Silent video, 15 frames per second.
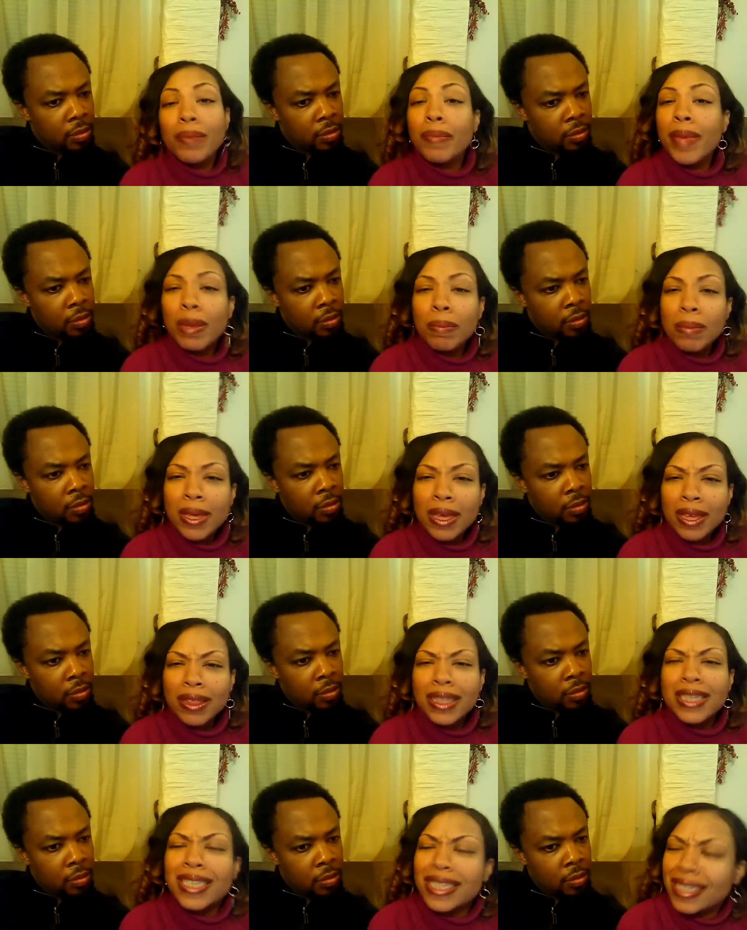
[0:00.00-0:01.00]
Speaker 1: to make me
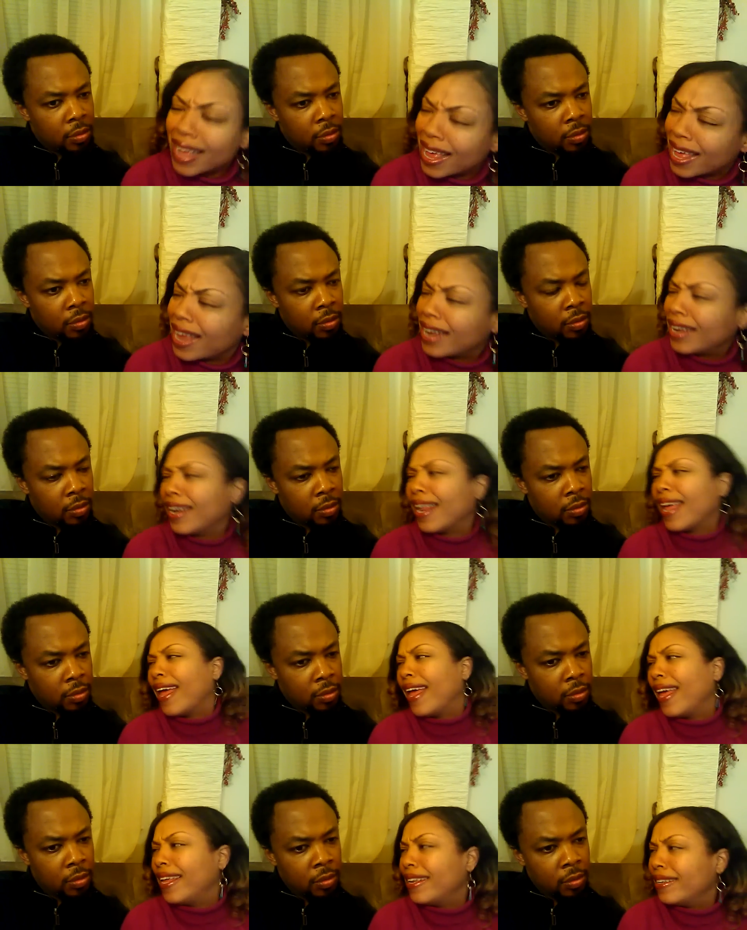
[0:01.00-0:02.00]
the
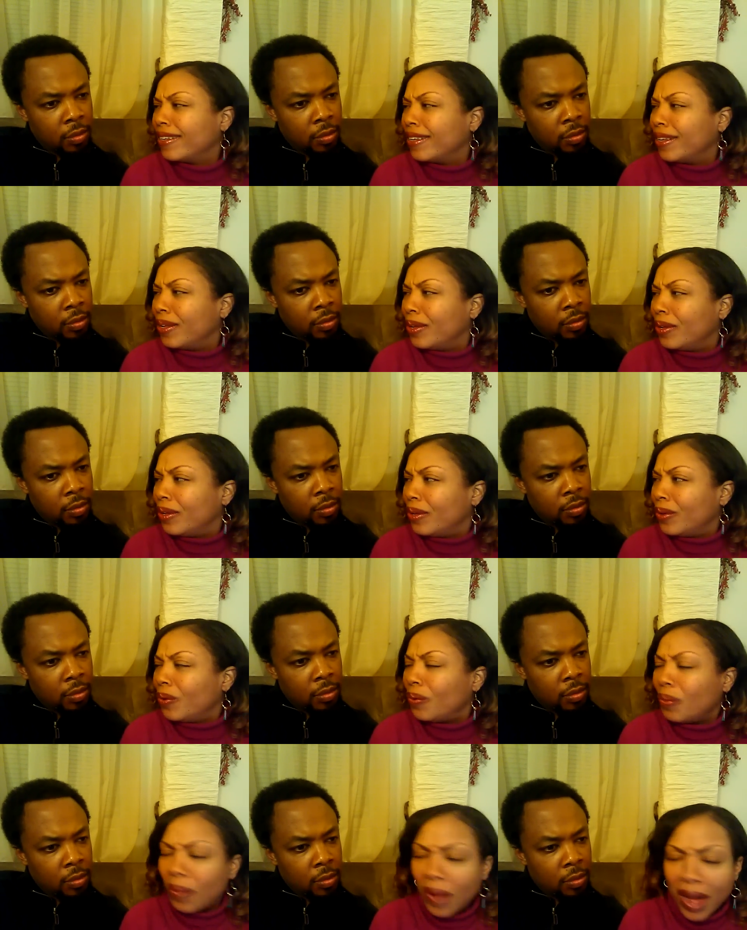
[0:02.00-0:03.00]
sideline?
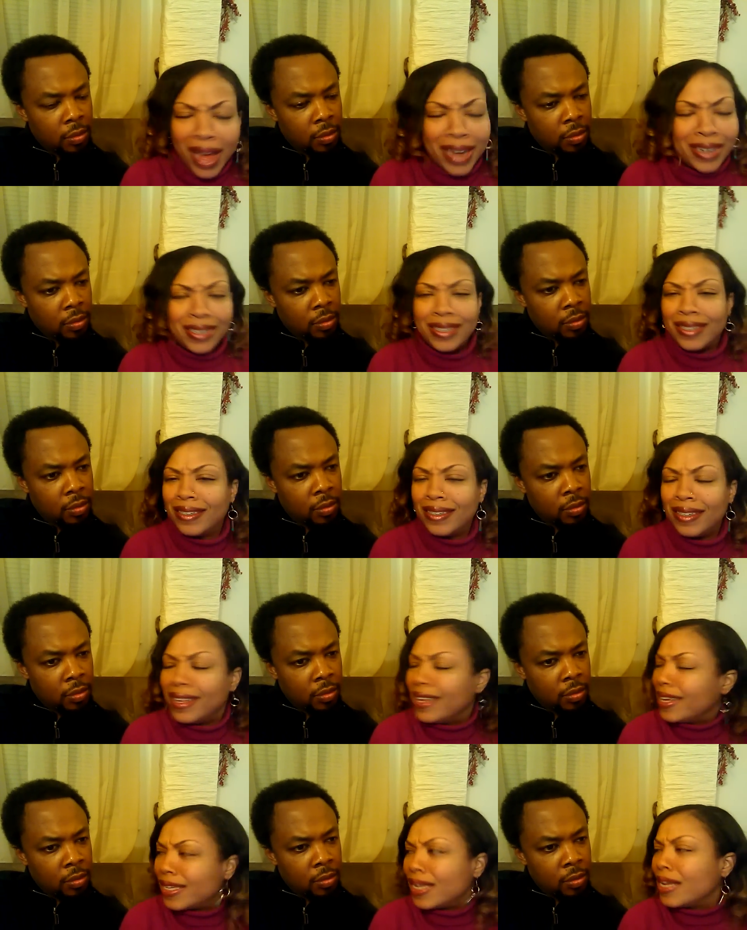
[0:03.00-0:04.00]
What
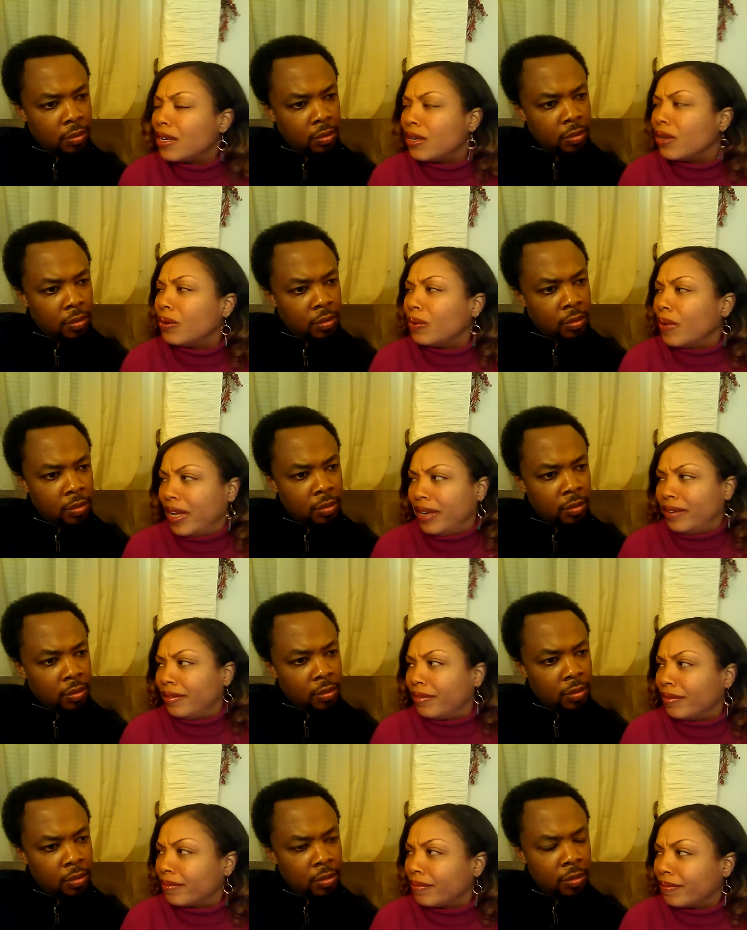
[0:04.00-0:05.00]
is he doing?
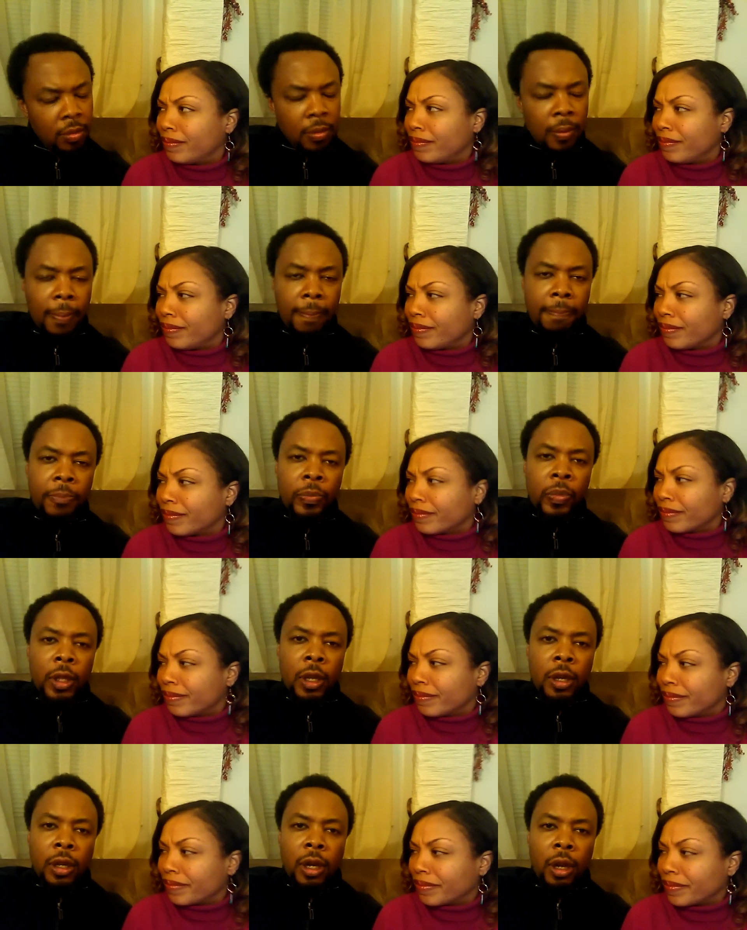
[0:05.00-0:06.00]

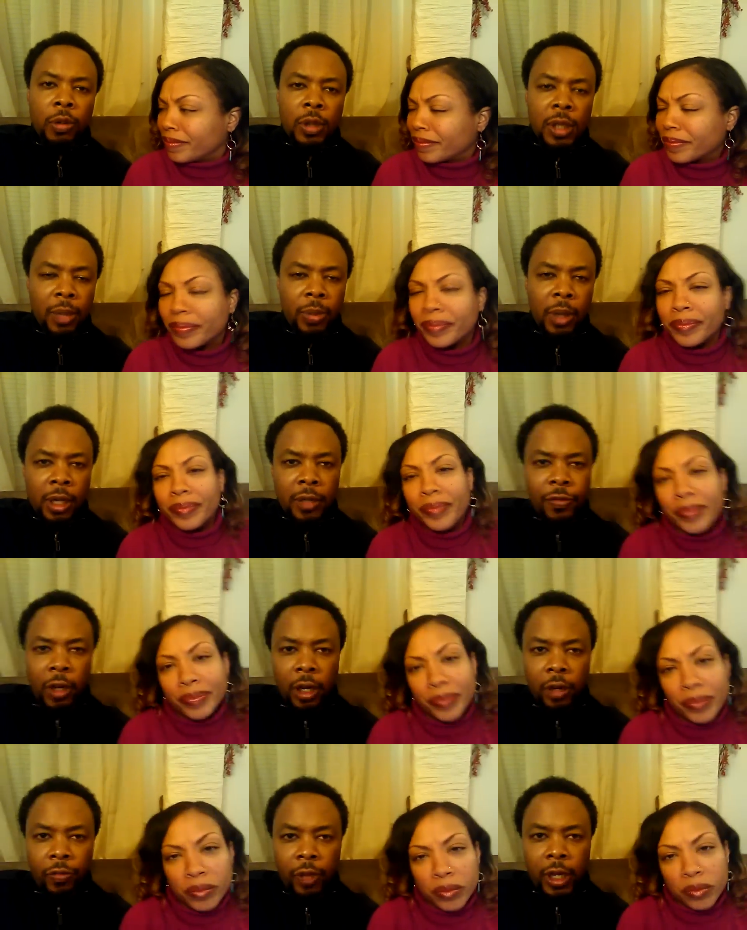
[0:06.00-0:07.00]
Speaker 2: You know, something that's
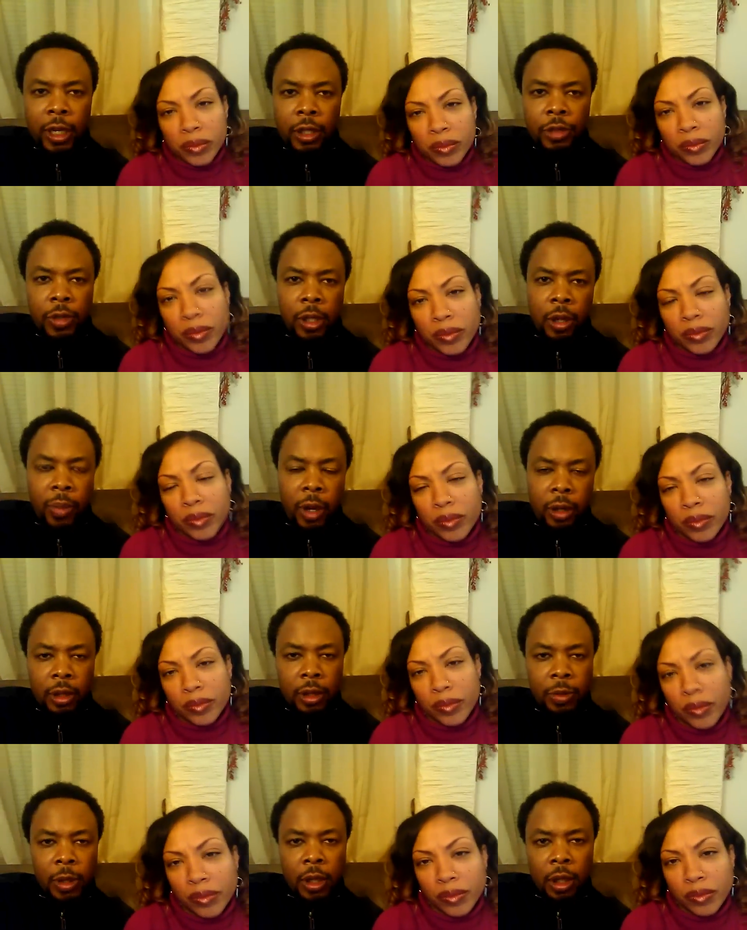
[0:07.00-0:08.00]
really, really interesting about
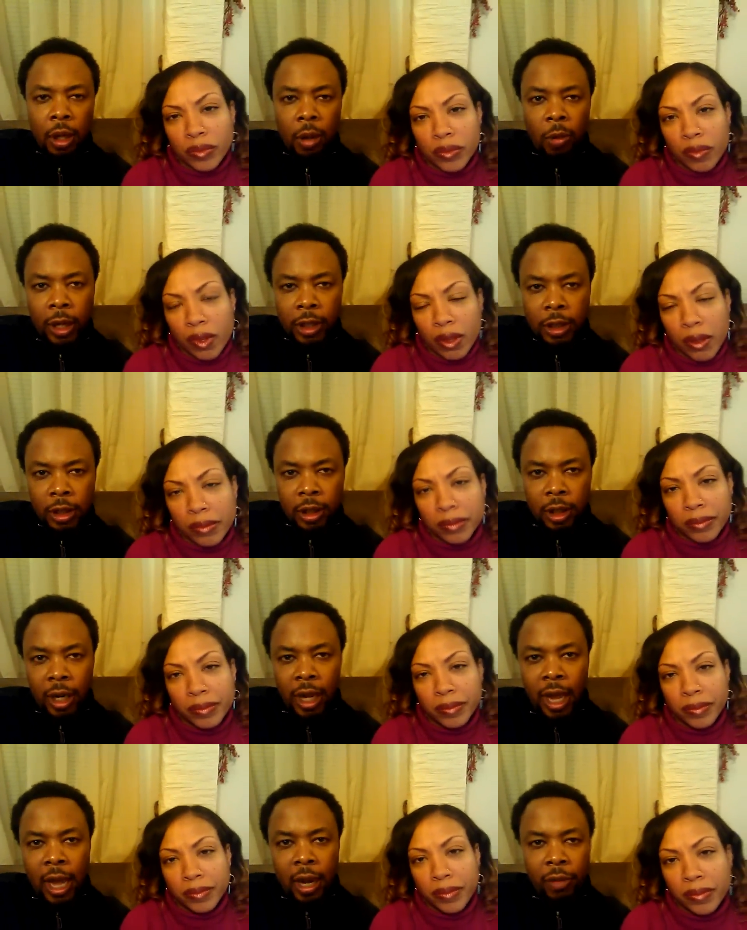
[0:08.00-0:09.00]
this particular question,
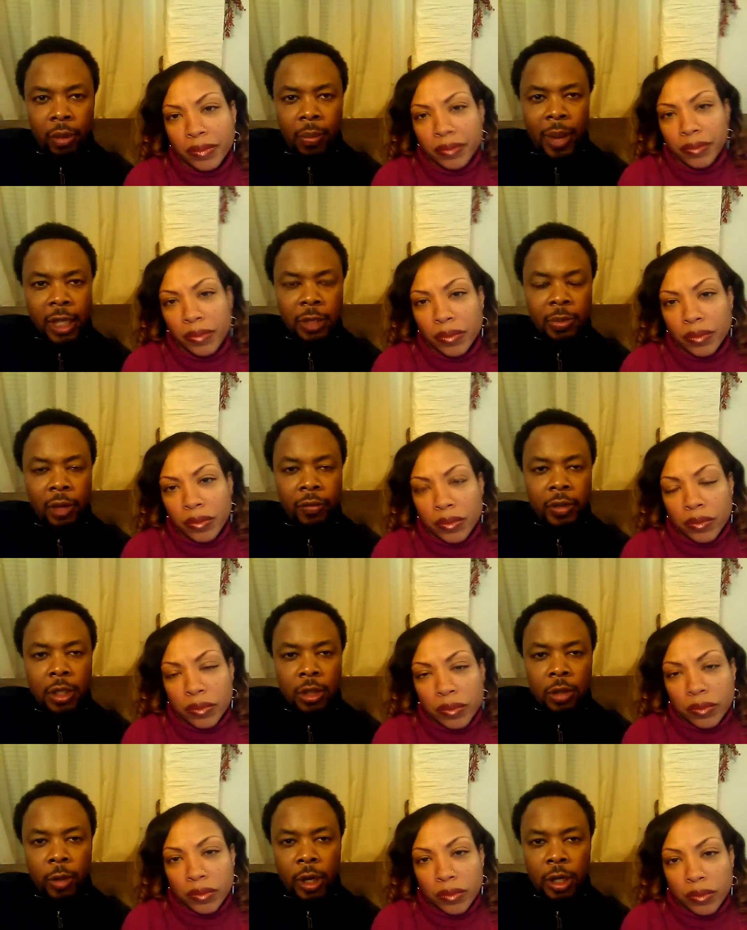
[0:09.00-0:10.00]
it kind of reminds me of a
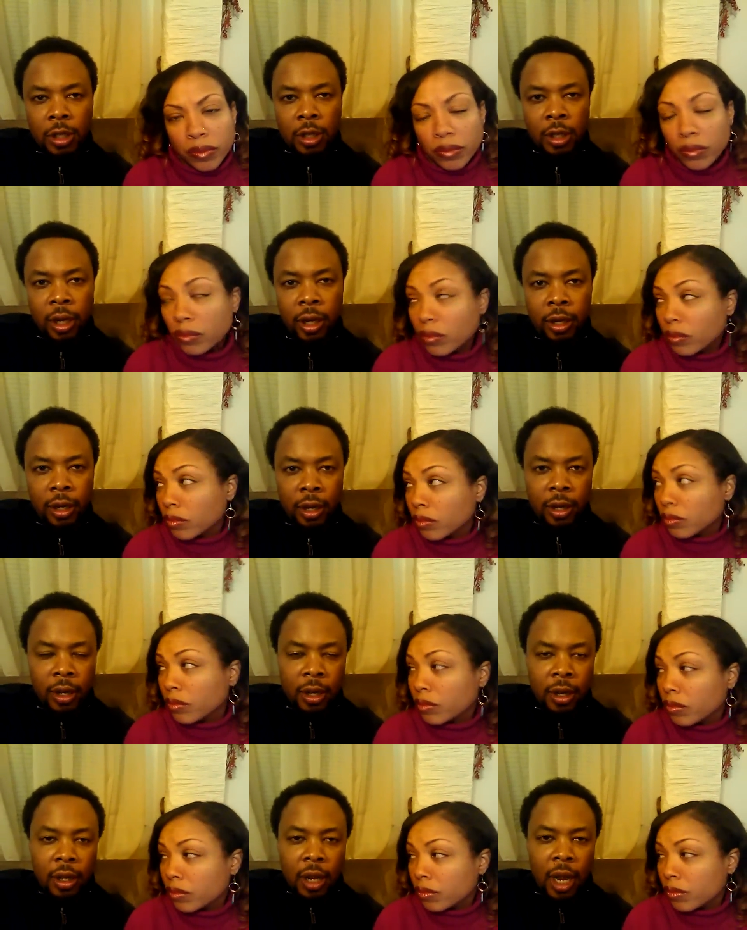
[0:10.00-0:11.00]
situation that
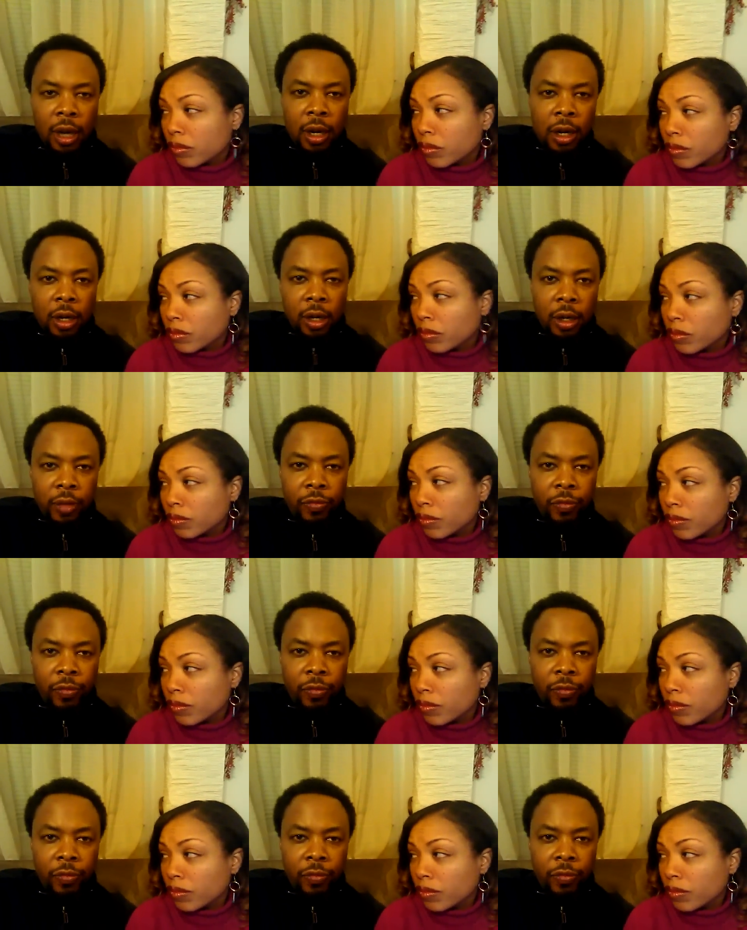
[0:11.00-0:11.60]
I heard